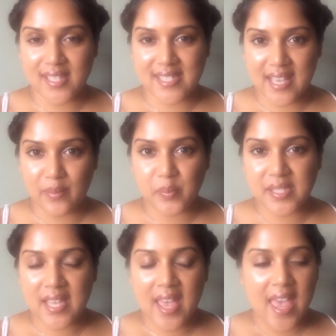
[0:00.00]

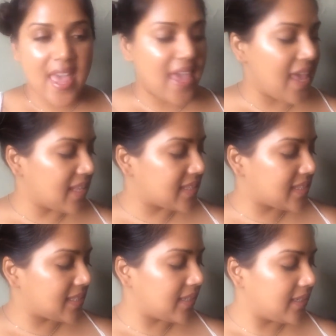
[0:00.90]
tips.
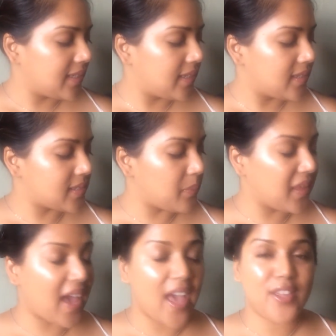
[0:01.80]
It's
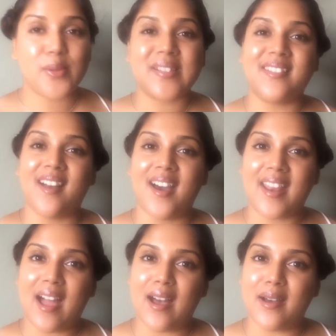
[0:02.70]
something I use a
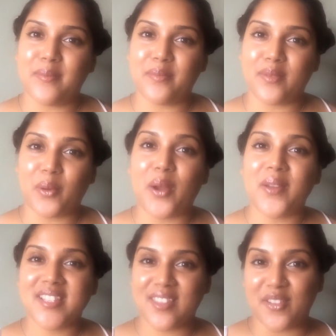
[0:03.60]
lot. We're
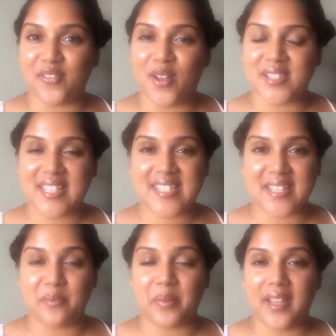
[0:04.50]
going into the fall
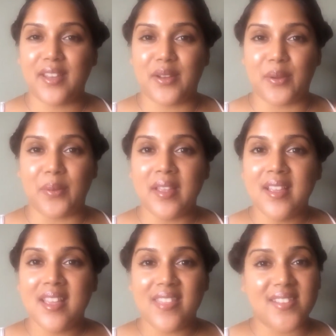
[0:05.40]
season, but you know,
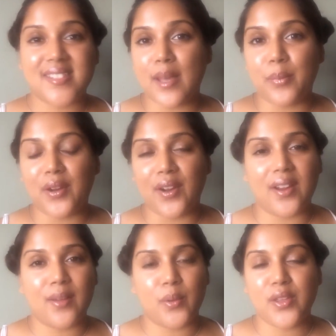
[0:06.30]
in the
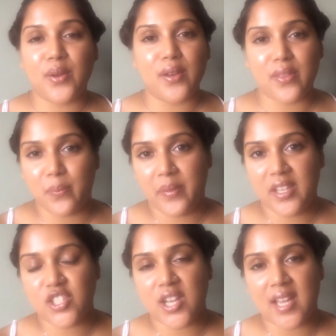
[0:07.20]
summer when you go to the
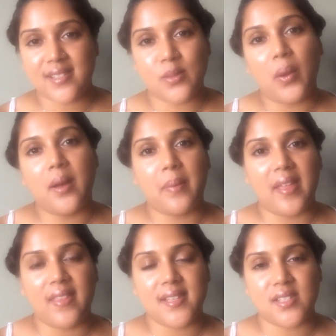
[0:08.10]
beach, I swear
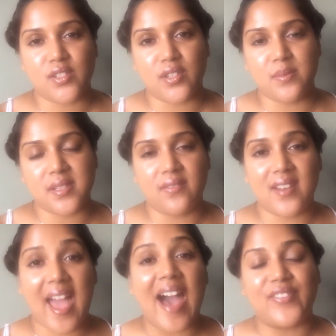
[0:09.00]
by this in terms of
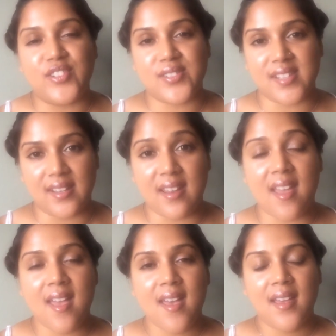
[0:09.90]
an after sun
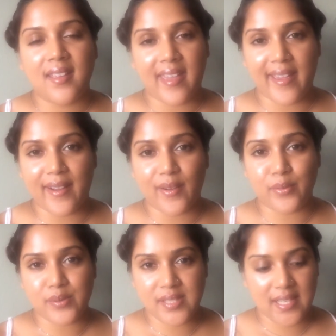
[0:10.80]
care
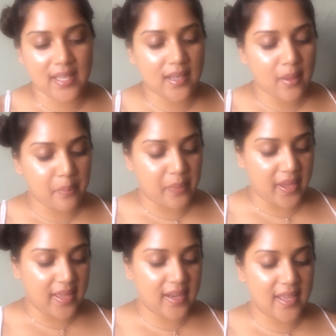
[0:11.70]
routine,
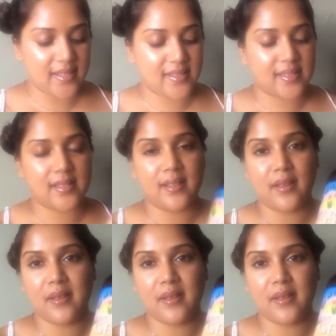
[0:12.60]
but it's